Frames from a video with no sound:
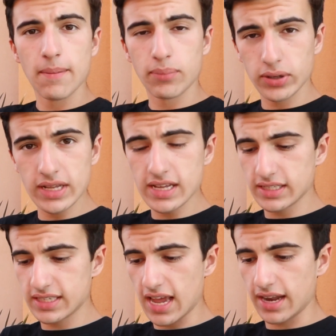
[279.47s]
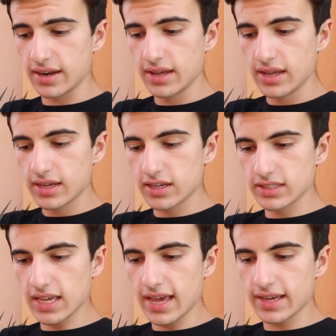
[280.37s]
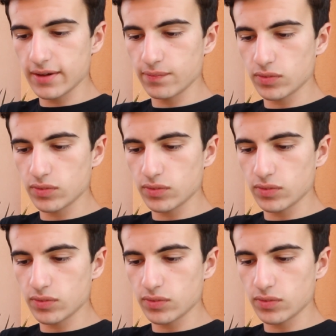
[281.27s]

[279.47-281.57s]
pretty insane because like,